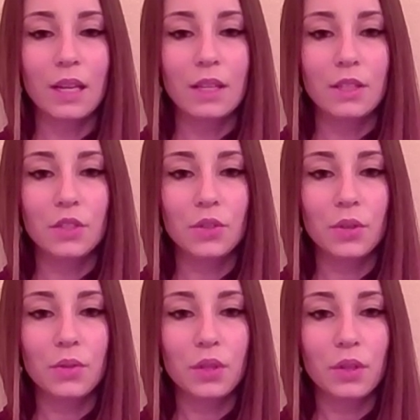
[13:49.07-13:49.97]

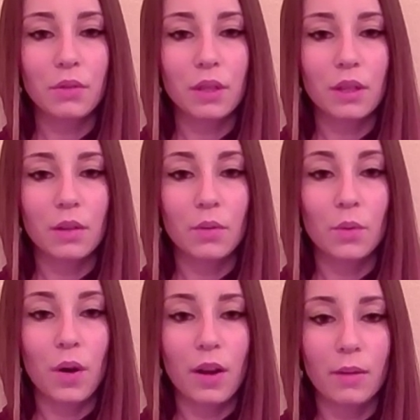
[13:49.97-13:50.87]
disclosure
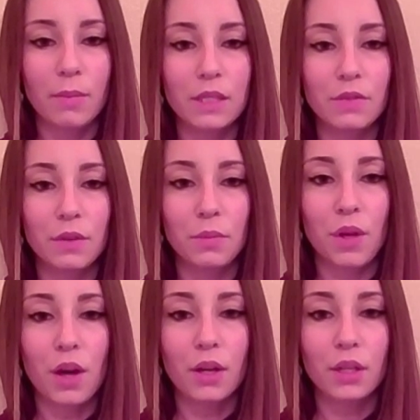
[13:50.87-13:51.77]
requirements for
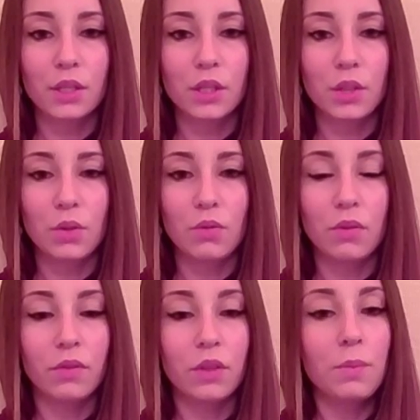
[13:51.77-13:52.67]
bloggers who
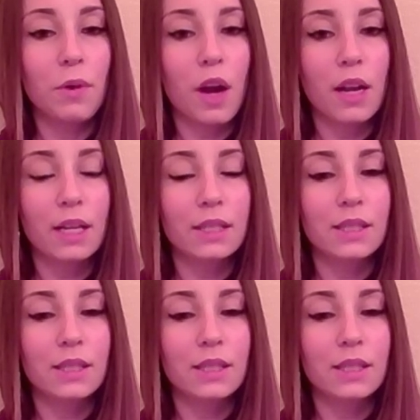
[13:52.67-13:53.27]
review products,